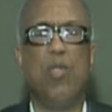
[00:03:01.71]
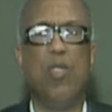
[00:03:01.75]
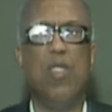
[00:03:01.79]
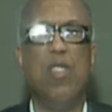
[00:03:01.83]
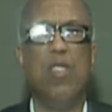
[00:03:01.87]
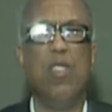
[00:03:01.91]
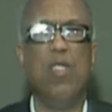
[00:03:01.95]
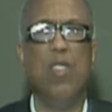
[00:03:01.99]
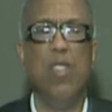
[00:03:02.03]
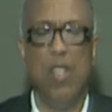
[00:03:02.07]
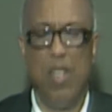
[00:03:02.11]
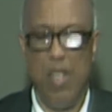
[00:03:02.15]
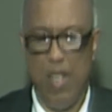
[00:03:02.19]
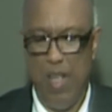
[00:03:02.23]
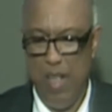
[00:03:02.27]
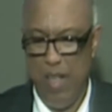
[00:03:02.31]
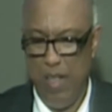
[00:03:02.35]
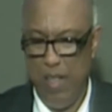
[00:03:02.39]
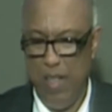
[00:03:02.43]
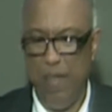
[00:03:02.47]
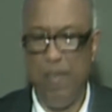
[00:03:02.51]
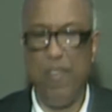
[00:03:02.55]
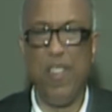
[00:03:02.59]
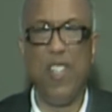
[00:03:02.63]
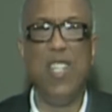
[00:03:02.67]
the
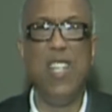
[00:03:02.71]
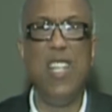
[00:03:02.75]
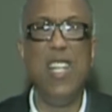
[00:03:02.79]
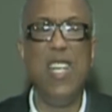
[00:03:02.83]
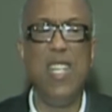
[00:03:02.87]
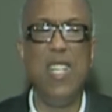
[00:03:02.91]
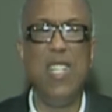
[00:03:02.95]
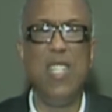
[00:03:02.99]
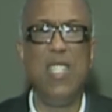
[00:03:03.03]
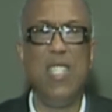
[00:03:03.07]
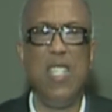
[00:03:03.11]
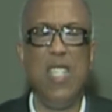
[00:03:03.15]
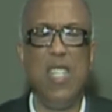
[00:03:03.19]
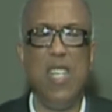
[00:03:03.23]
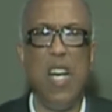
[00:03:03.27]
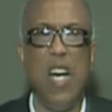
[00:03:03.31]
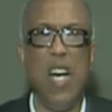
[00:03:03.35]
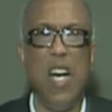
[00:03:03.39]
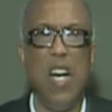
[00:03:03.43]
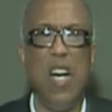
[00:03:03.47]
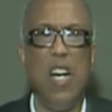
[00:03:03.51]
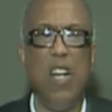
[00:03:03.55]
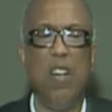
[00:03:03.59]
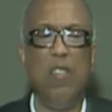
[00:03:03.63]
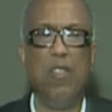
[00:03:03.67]
validity
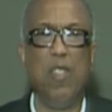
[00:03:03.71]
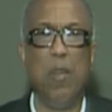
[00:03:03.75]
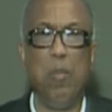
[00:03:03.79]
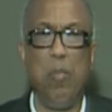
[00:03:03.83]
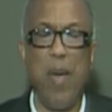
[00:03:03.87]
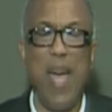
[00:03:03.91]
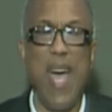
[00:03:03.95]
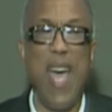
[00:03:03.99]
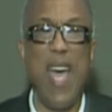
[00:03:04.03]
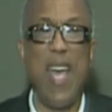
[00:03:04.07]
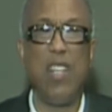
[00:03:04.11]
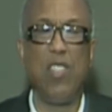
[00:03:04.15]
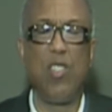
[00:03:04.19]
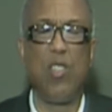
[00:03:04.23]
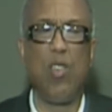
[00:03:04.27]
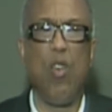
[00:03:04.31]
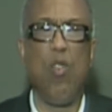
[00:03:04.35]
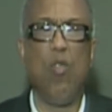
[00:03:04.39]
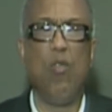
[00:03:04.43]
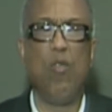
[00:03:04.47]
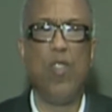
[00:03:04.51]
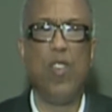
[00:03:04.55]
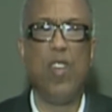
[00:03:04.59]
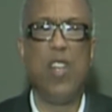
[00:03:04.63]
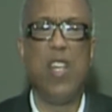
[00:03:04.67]
of the
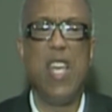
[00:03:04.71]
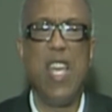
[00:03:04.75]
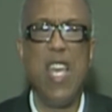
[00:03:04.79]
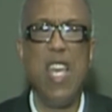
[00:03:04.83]
Passover